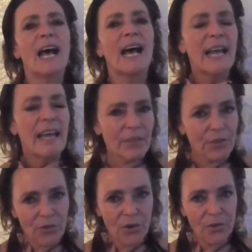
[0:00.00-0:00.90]
I have a
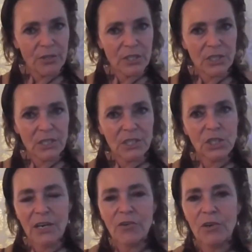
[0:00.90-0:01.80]
throat
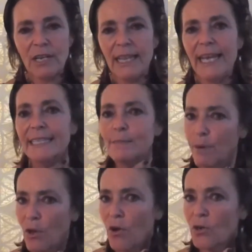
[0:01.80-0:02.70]
chakra that
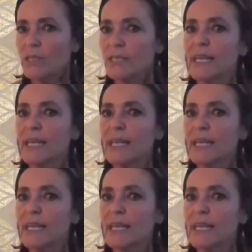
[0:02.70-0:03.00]
is blocked,